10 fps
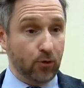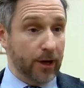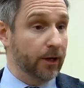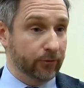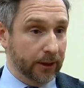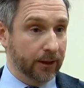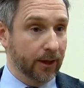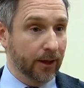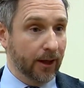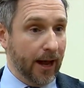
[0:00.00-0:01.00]
creatively
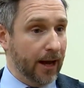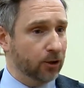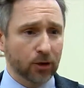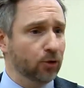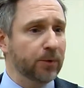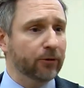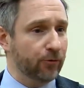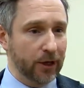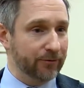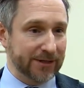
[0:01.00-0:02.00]
and not to be
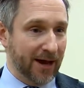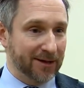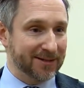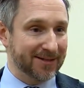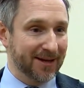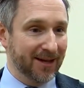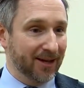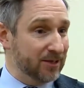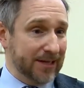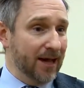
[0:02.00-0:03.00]
afraid of science
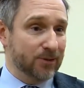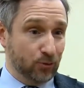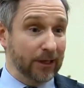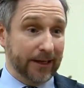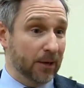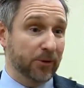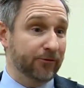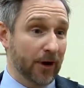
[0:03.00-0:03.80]
because science really can be